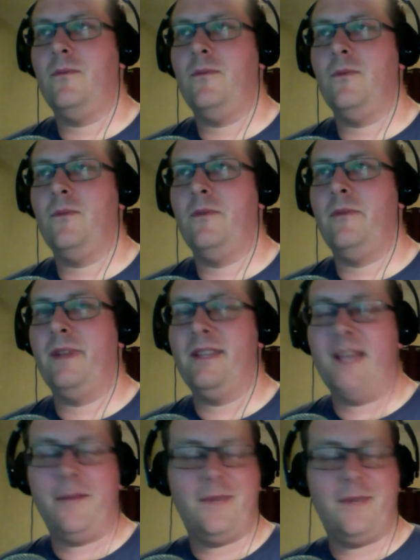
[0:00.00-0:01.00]
we've been
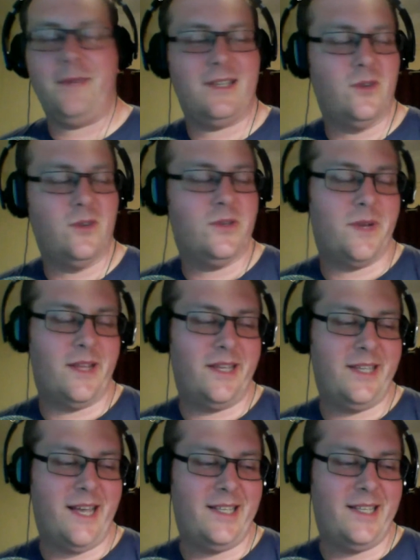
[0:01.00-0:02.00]
attempting to source one of
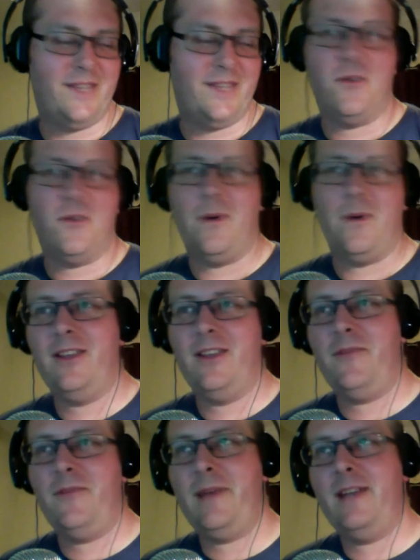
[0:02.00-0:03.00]
these handsets for a while, and
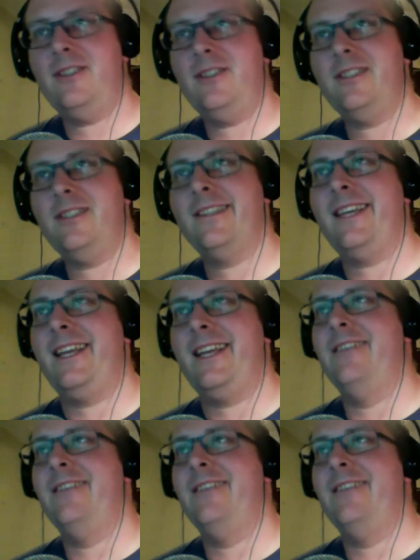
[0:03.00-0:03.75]
you've managed to succeed.